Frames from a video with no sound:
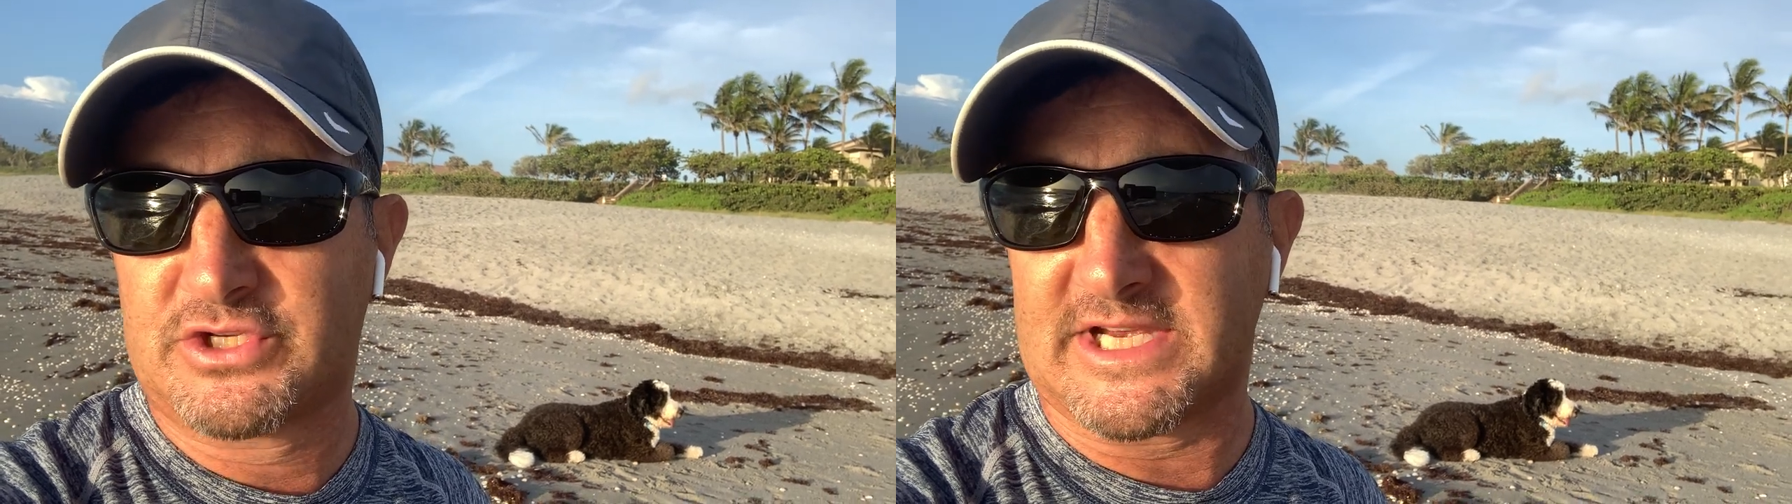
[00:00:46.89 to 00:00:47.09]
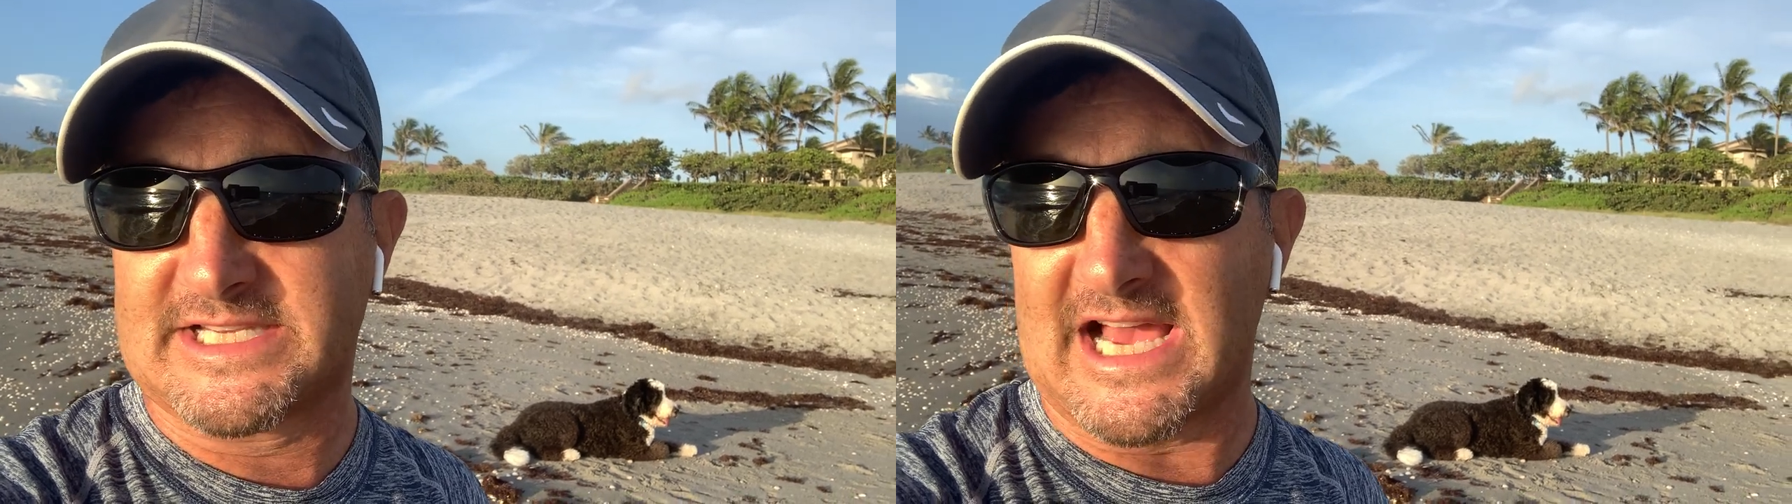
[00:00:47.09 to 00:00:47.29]

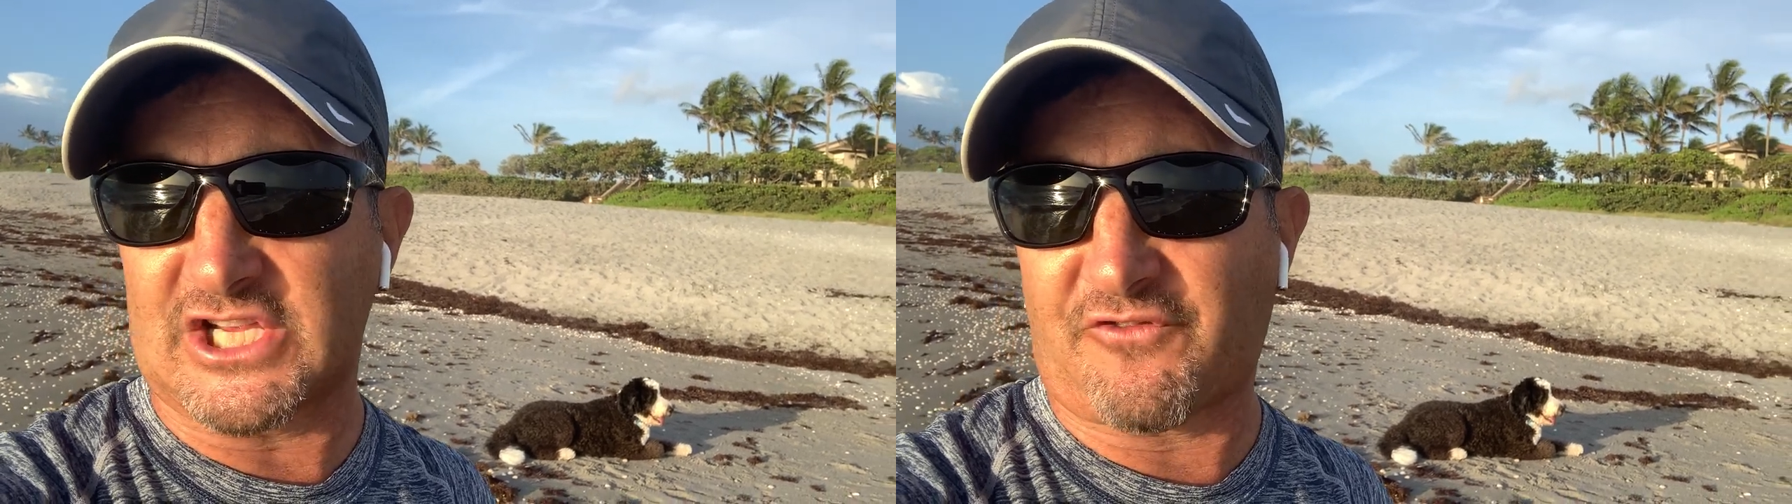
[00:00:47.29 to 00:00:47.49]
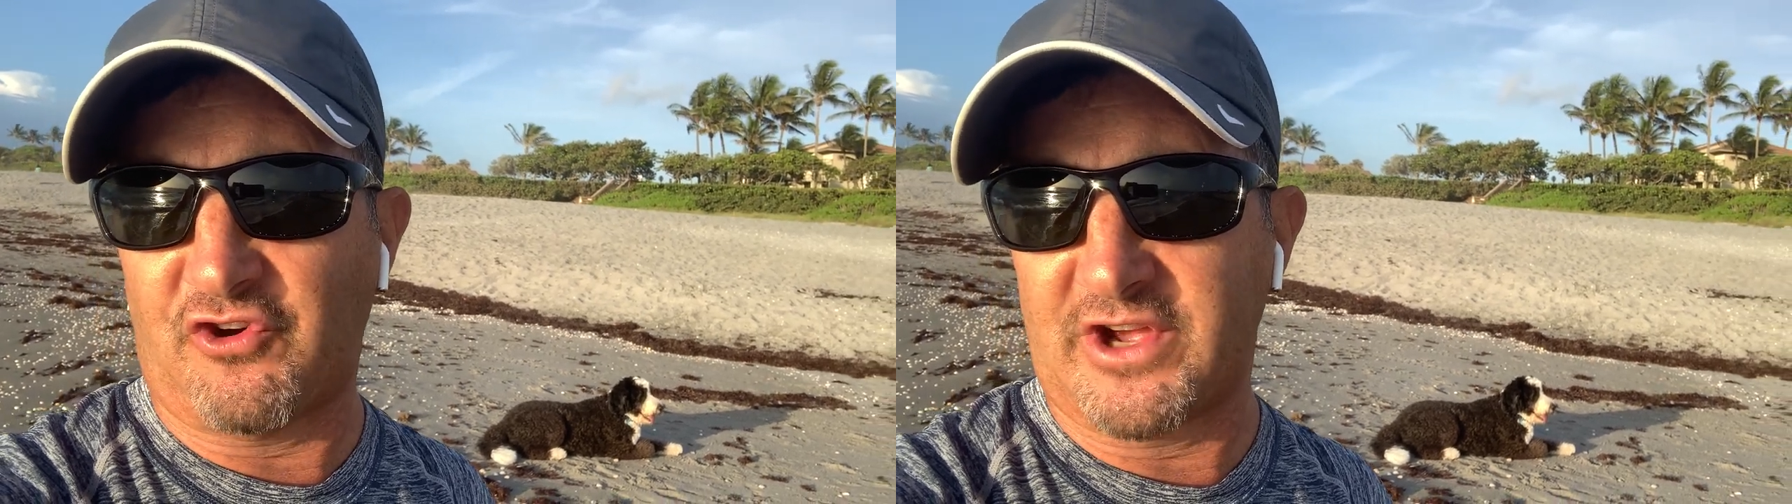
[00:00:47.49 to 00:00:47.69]

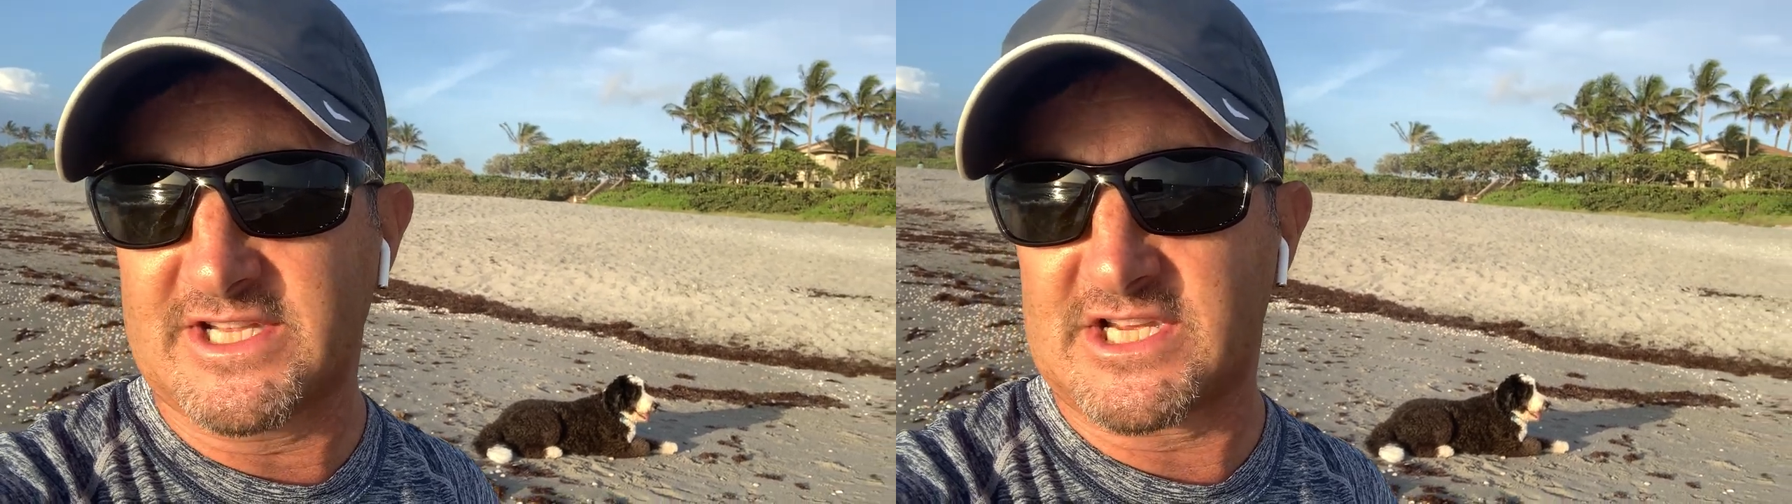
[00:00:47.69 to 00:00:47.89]
successfully in